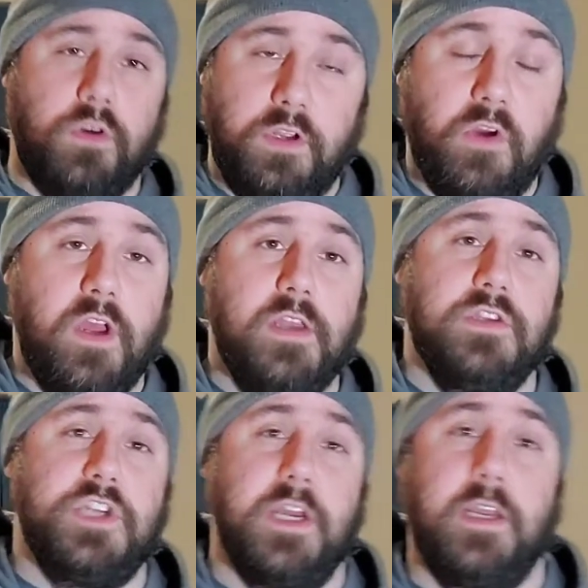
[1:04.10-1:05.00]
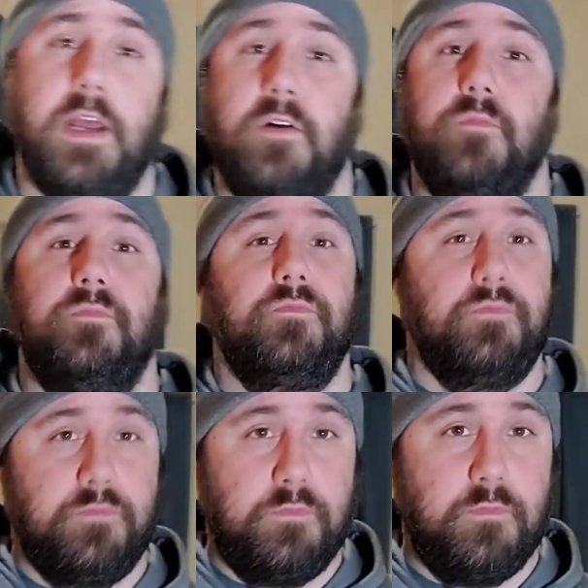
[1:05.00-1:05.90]
to go ahead and check it out.
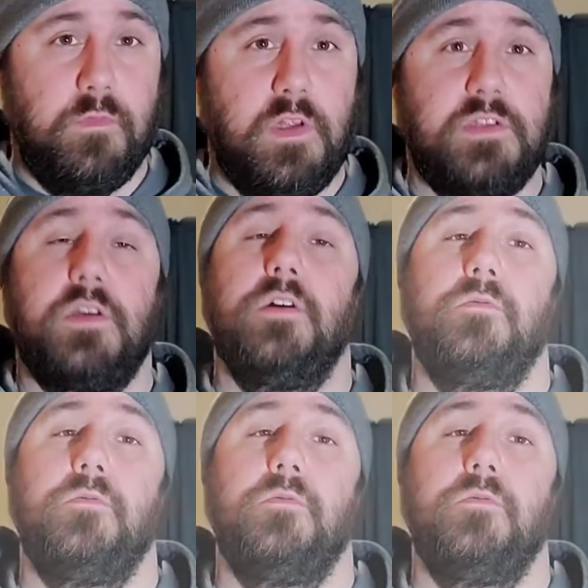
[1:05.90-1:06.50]
Let's go.